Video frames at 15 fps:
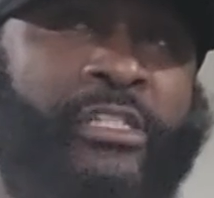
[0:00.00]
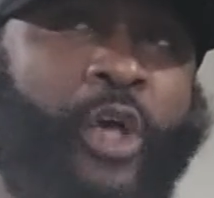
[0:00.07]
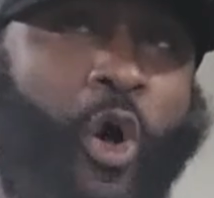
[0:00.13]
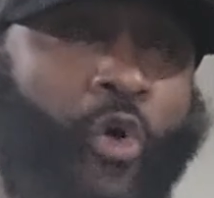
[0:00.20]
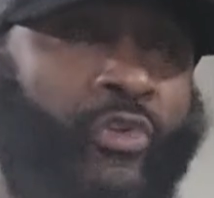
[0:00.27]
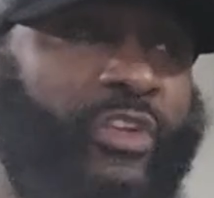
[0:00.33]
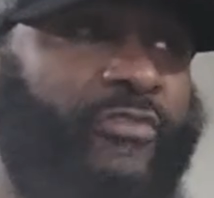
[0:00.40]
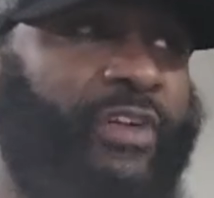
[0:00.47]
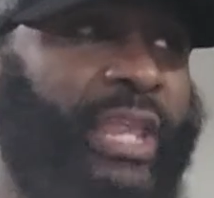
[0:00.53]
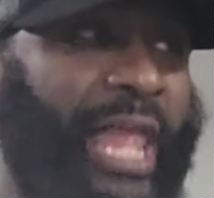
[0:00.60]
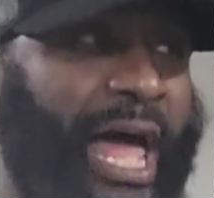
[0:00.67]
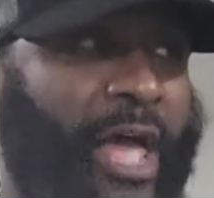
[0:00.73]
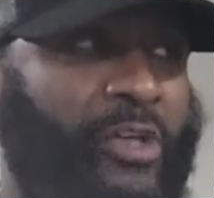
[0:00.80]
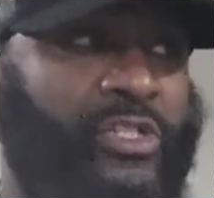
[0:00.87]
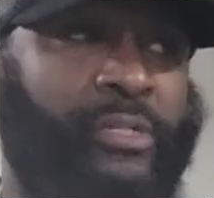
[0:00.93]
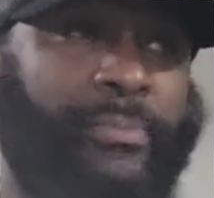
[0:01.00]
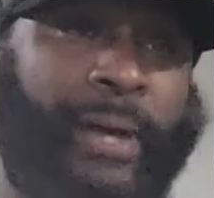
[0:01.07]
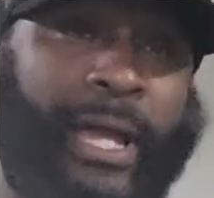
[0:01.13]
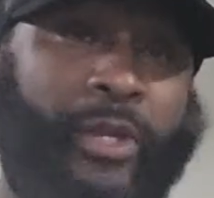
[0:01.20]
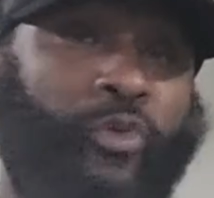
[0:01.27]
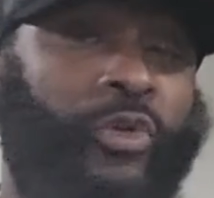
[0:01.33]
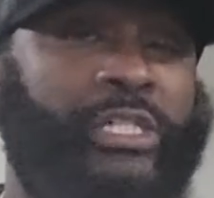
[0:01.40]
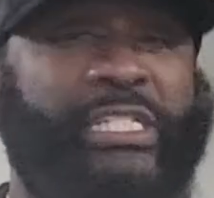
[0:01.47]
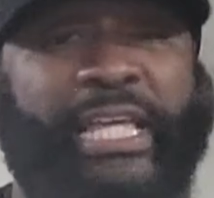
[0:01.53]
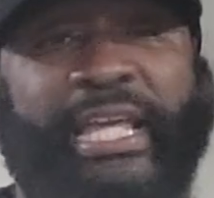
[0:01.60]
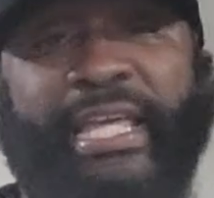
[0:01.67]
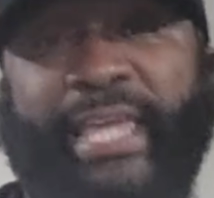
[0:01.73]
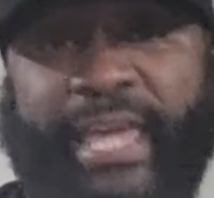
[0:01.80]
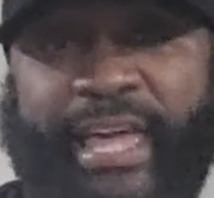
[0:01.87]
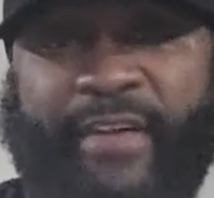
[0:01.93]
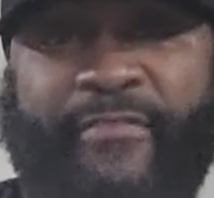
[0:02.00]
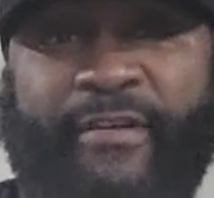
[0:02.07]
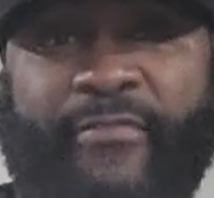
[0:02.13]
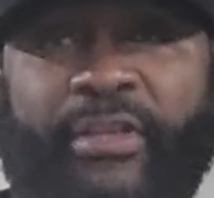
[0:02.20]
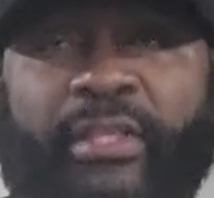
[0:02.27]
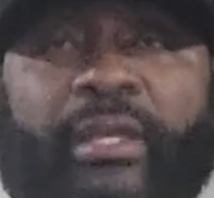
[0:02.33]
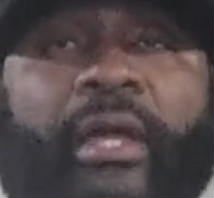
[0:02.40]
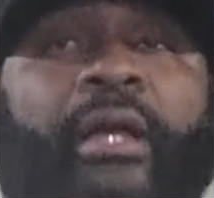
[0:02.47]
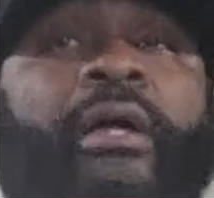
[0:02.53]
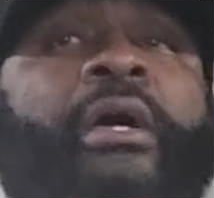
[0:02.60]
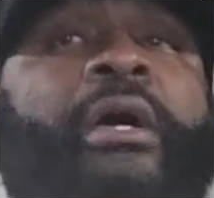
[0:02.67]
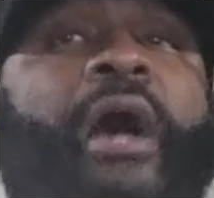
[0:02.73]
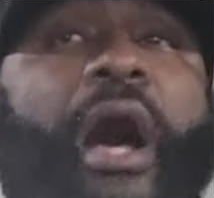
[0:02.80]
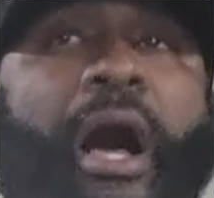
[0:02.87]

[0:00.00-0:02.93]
to only rely on somebody who could take care of everything.